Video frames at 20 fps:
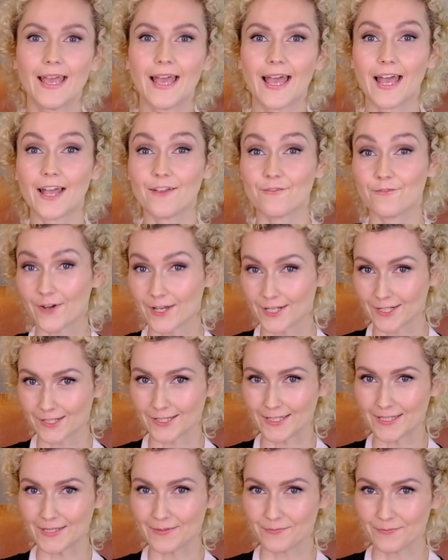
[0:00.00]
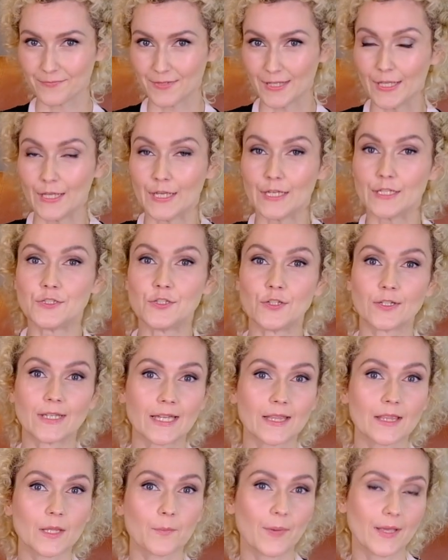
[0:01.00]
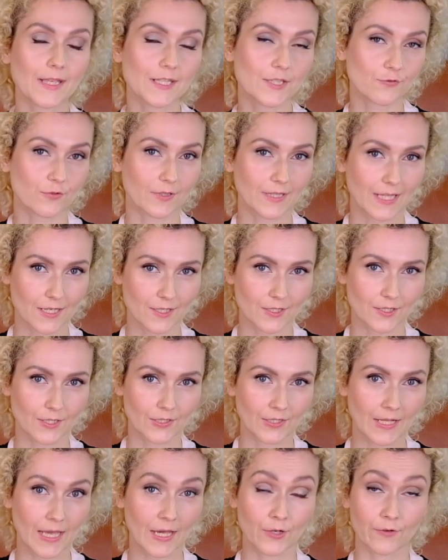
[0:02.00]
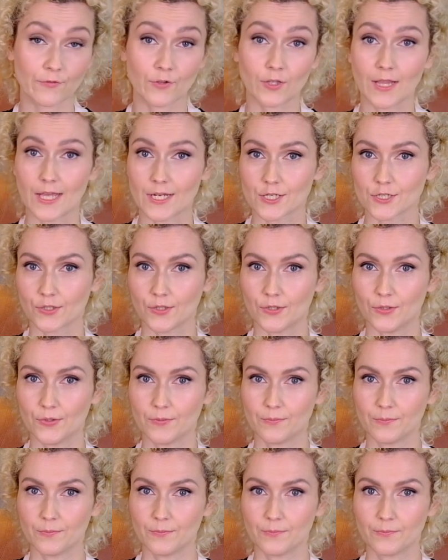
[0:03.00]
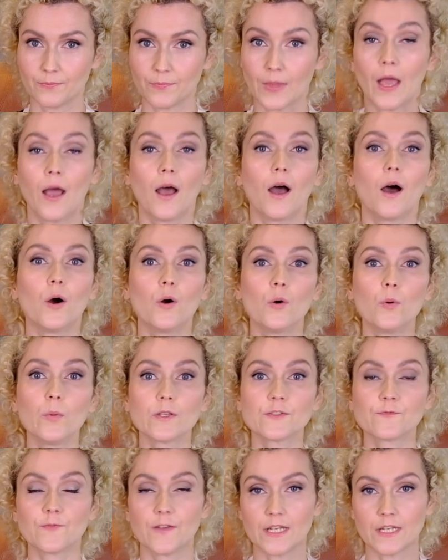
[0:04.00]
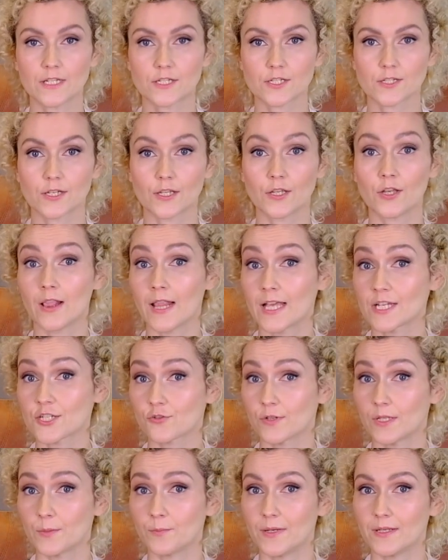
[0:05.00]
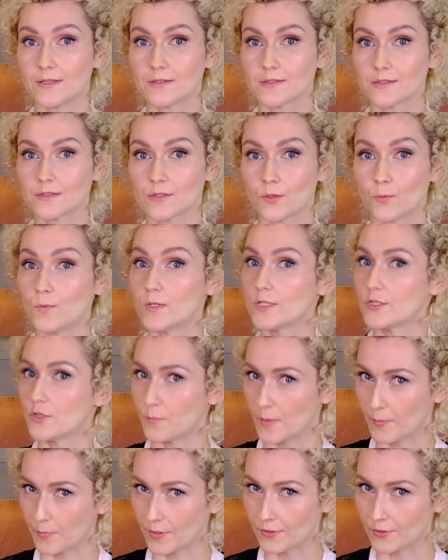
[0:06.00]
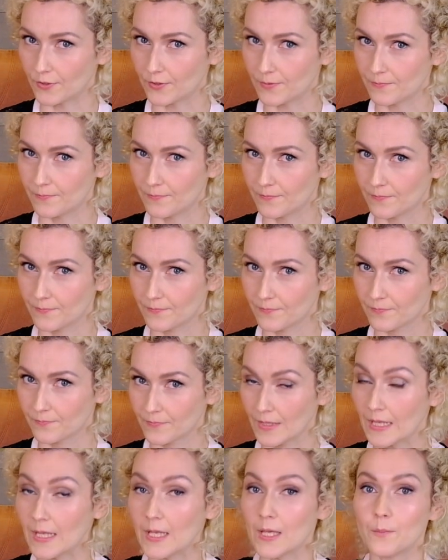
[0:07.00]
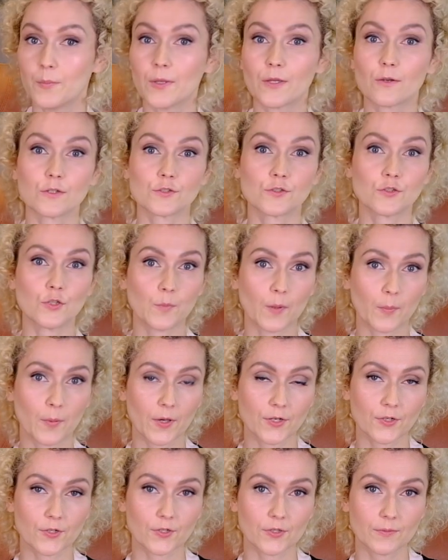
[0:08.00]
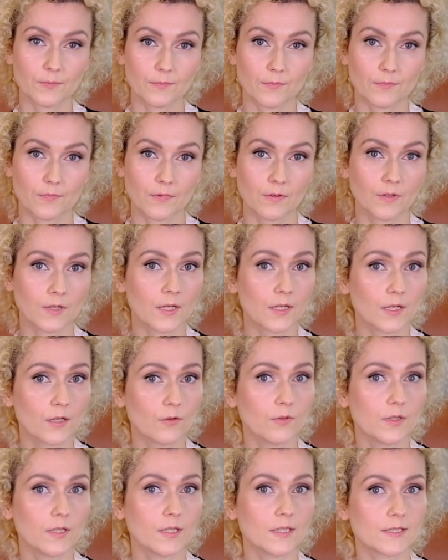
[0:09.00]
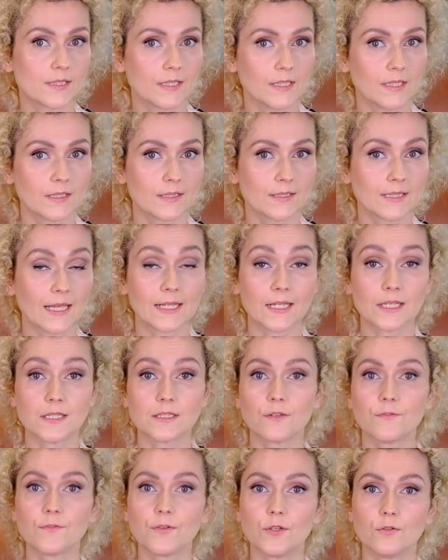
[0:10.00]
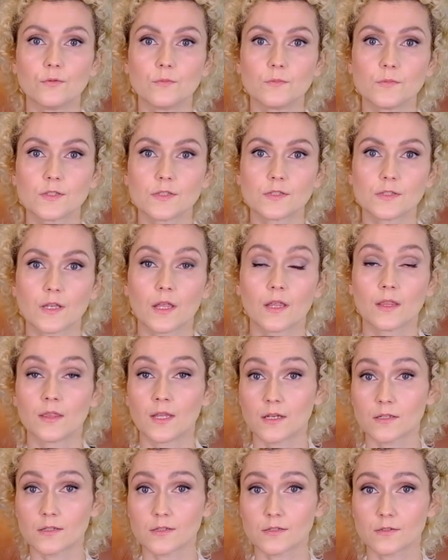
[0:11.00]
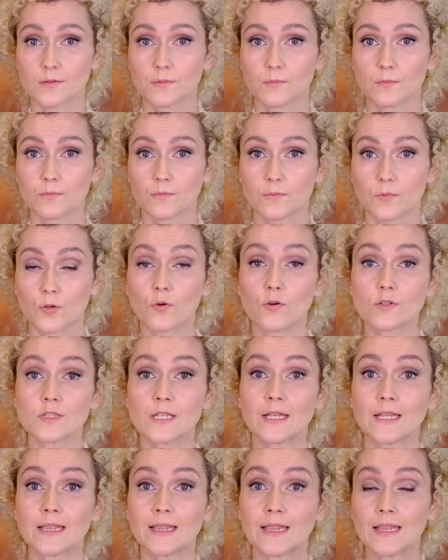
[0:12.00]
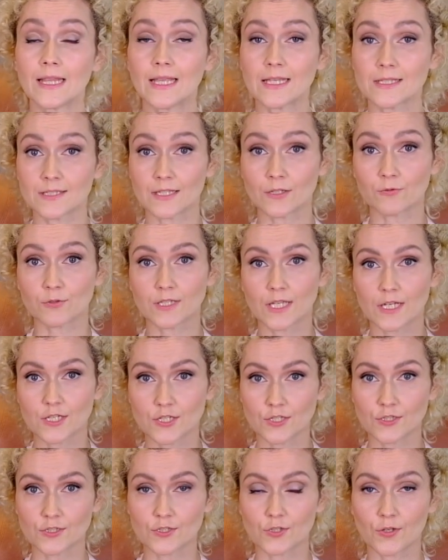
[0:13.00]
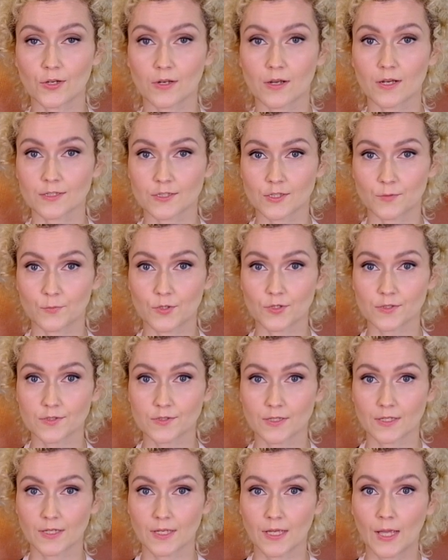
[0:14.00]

And finally, to get the best retention out of your lash glue, always finish your lash treatments with Super Bonder. Because Super Bonder not only seals adhesive fumes, thus causing less irritation to your customers,